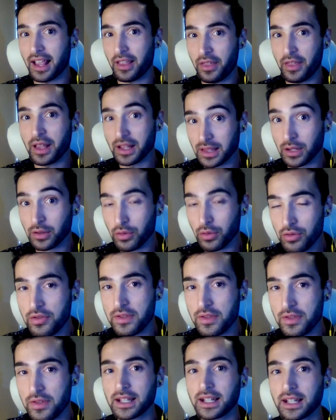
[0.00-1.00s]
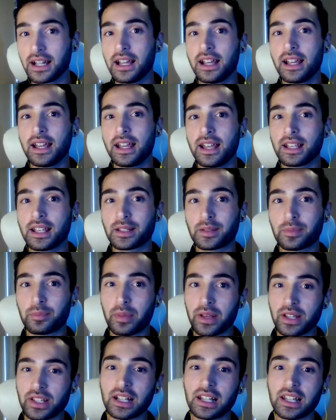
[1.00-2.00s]
think, the good thing,
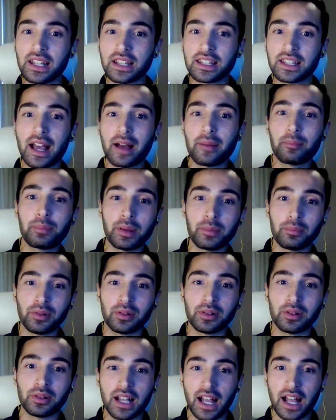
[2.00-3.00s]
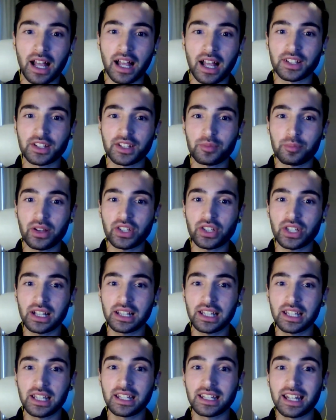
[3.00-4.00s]
especially in young people and
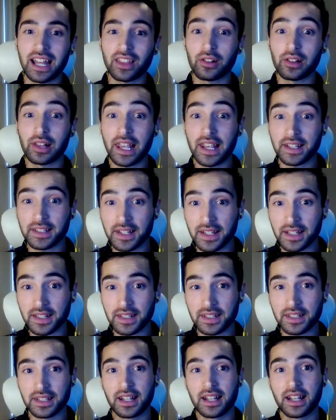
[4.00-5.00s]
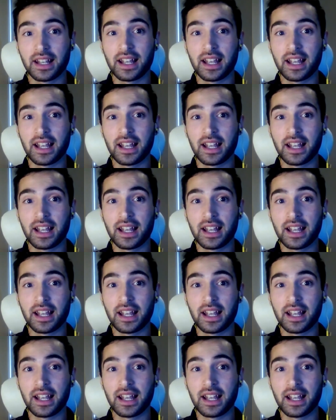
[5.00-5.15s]
especially in adolescents.